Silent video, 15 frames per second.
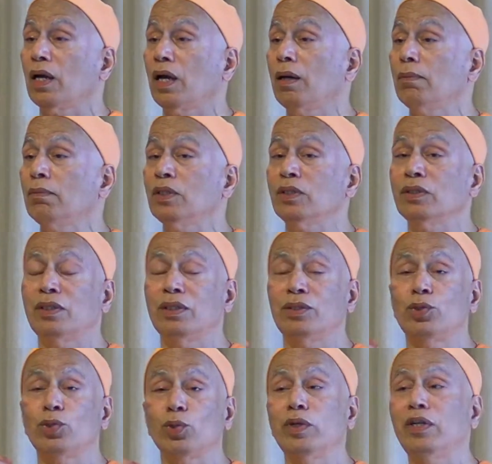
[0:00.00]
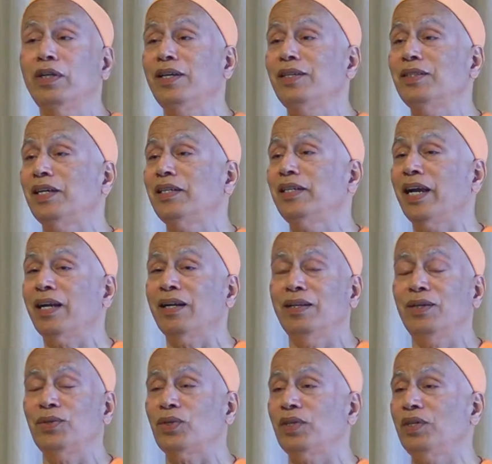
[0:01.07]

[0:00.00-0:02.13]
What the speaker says: Among the jewelry, the necklace,